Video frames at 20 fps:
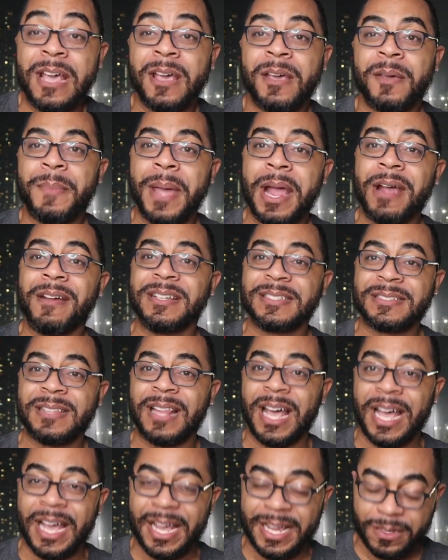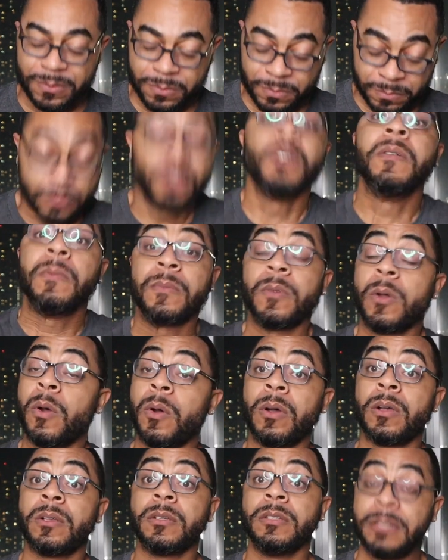Mary's like,
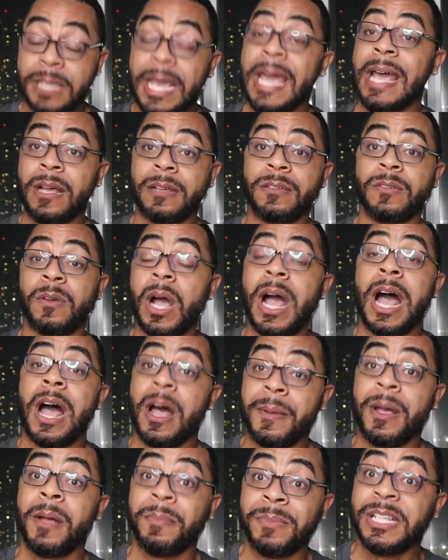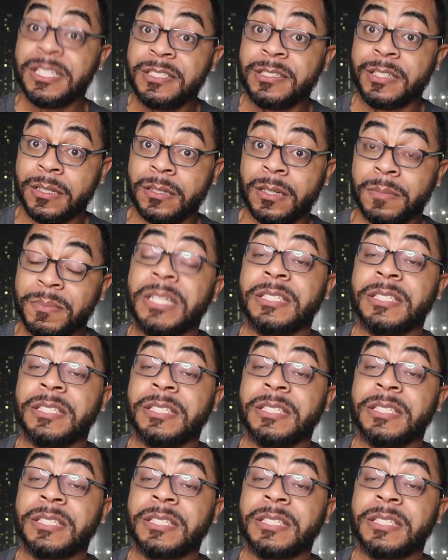"Yeah, I'm listening.